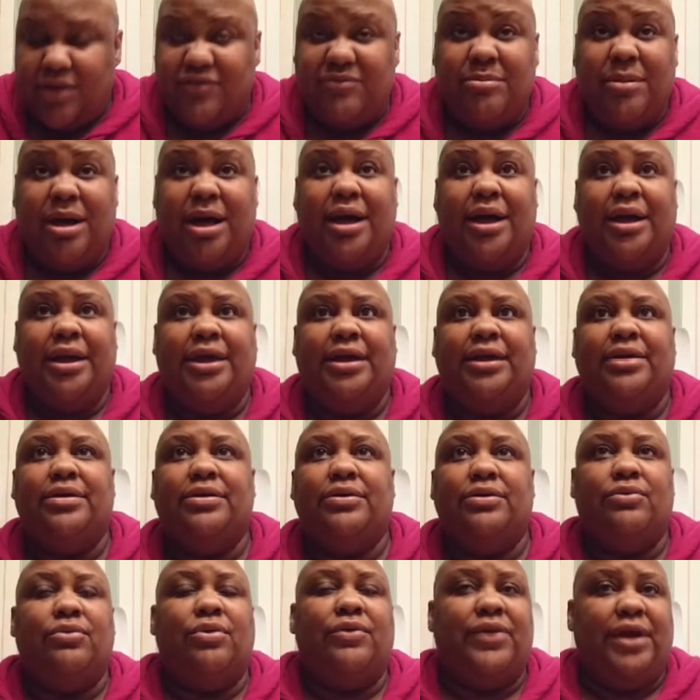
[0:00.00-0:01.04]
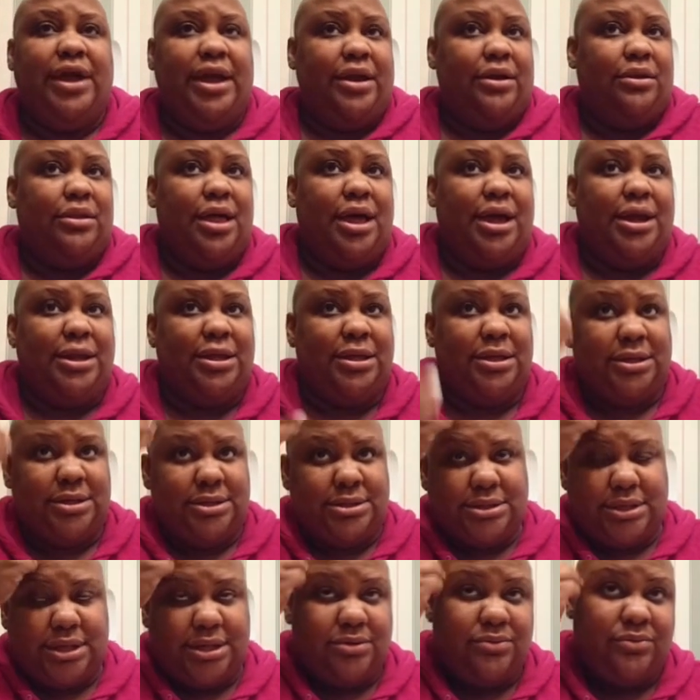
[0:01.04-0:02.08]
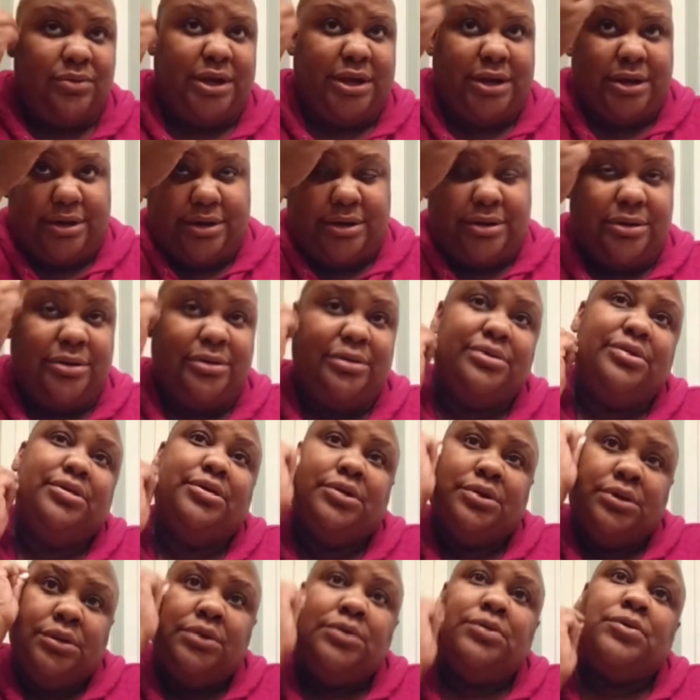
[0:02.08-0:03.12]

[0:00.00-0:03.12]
of where the hairline is and where